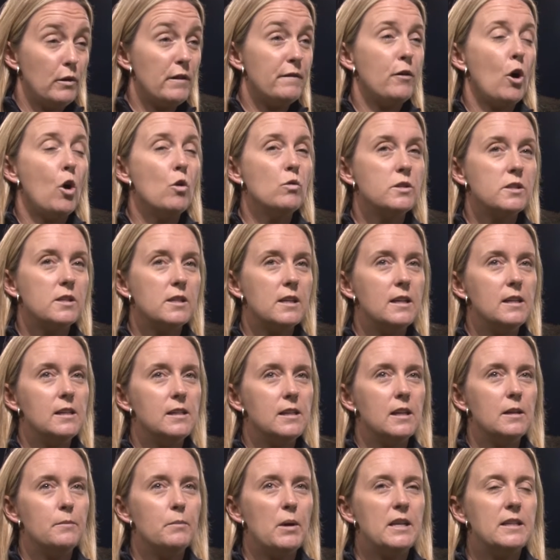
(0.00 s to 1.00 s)

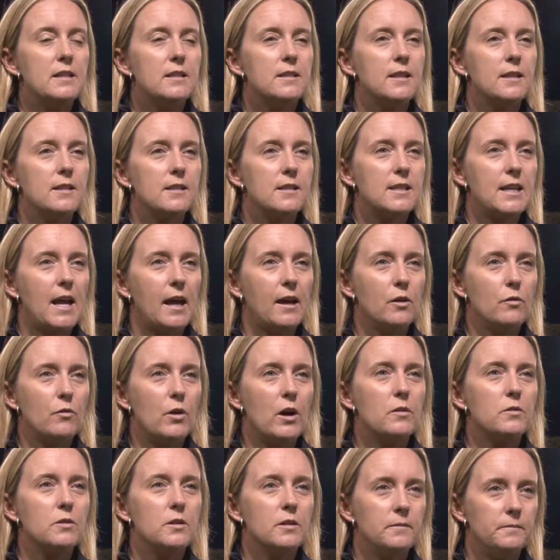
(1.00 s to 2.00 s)
hosted and made it to the second
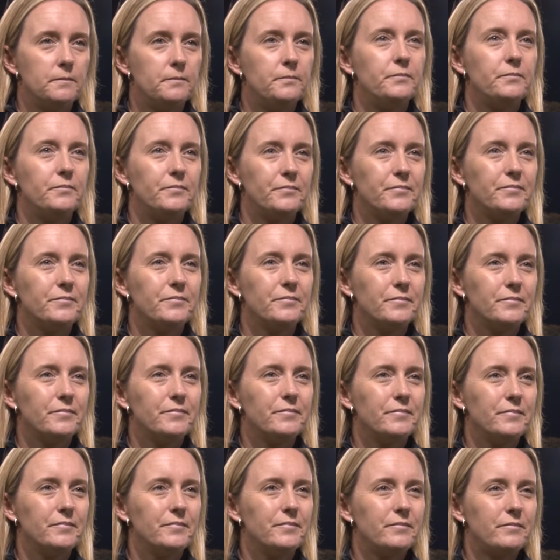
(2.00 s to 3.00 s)
round. Okay. So
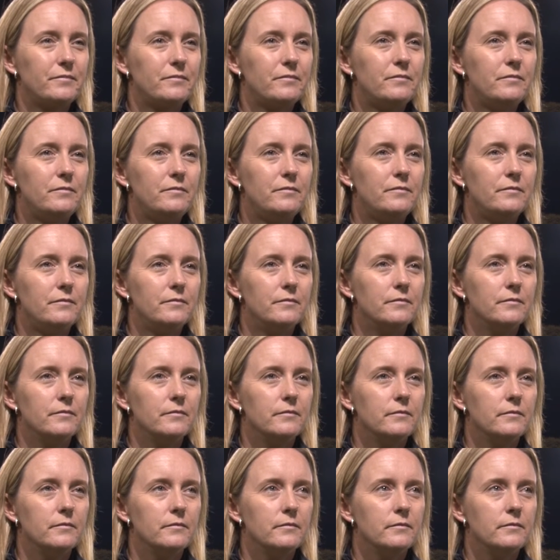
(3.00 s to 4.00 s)
what does that mean to
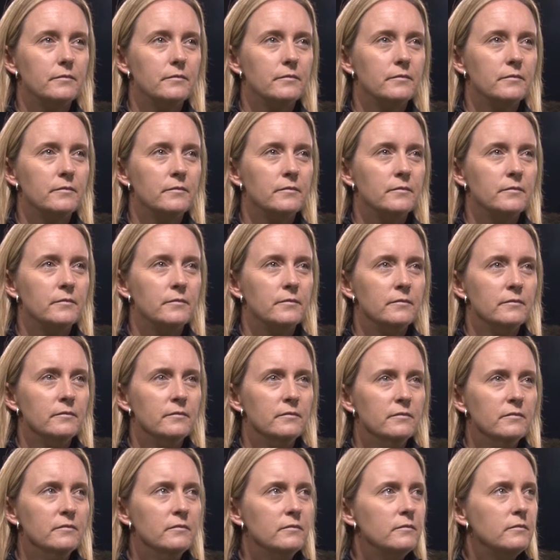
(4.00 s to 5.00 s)
this team?
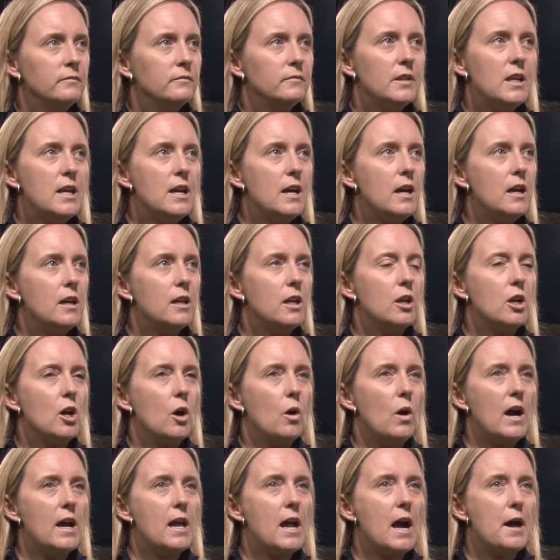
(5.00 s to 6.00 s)

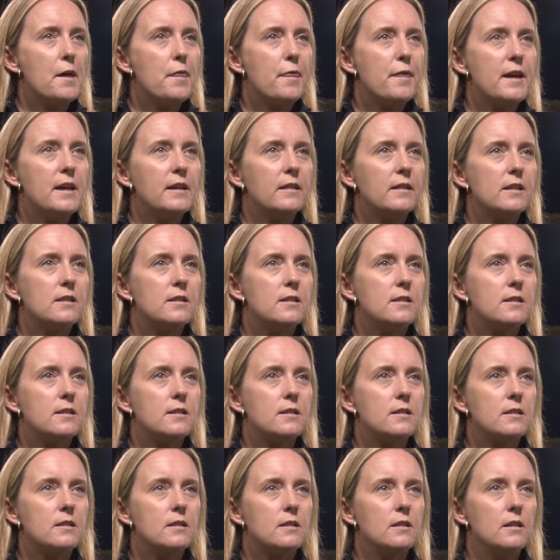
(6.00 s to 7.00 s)
Yeah, I think
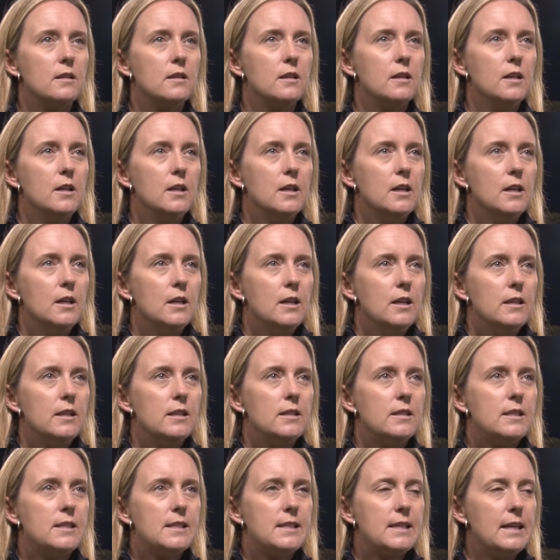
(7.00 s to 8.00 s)
this
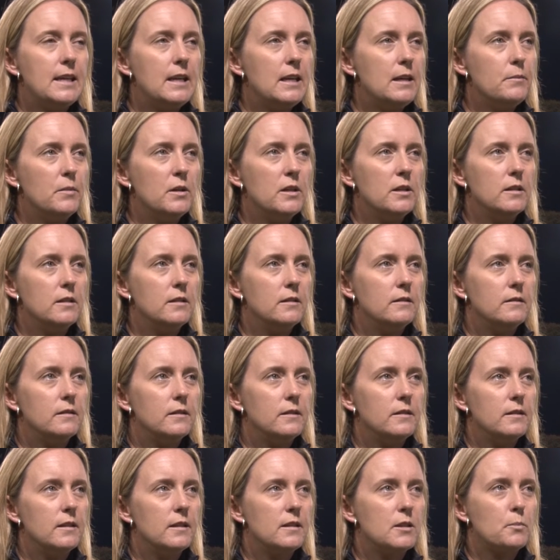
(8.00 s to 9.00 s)
team and
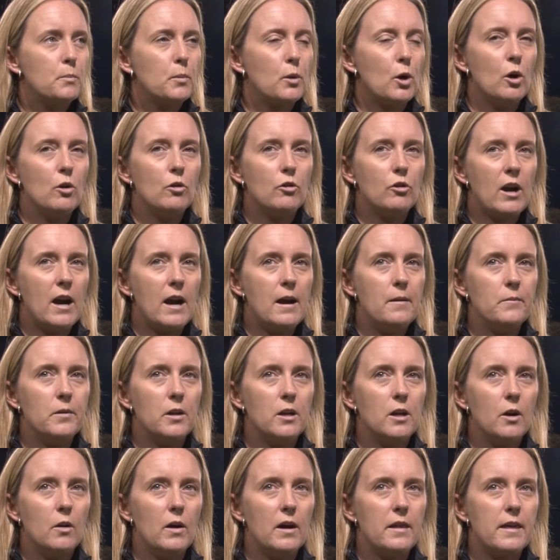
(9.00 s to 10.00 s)
this program,
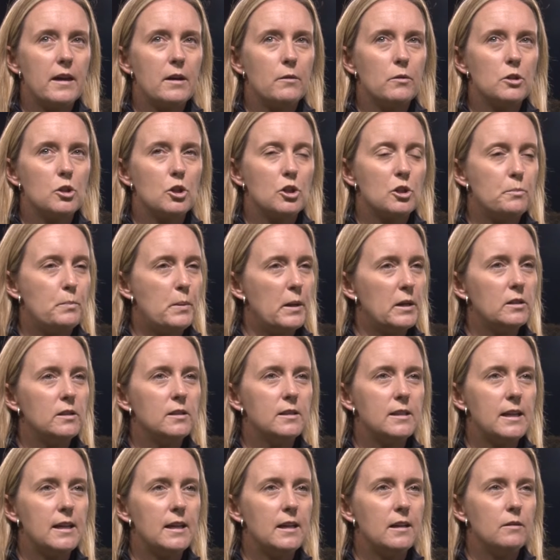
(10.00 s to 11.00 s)
I think we're just
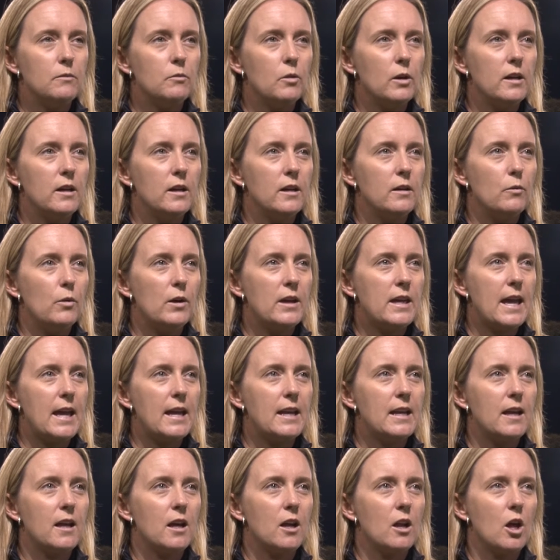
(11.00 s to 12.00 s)
building. We're
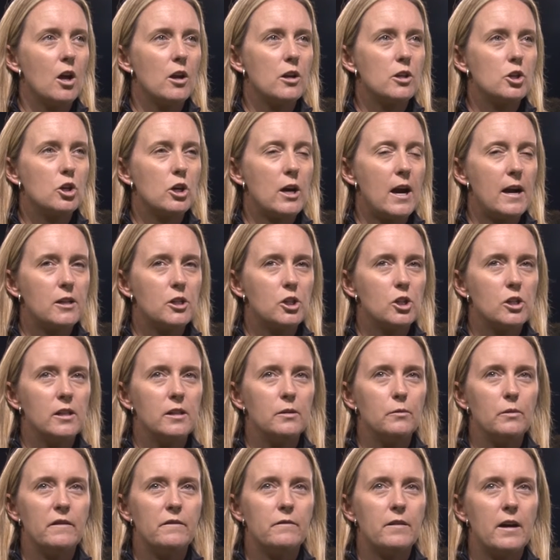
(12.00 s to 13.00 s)
gaining a lot of
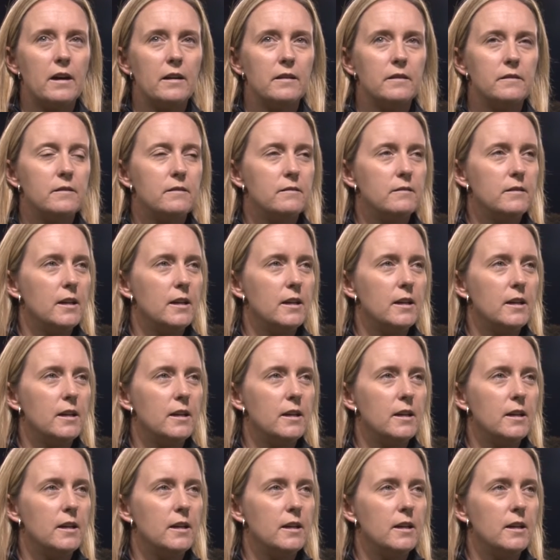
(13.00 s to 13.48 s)
traction. We've had,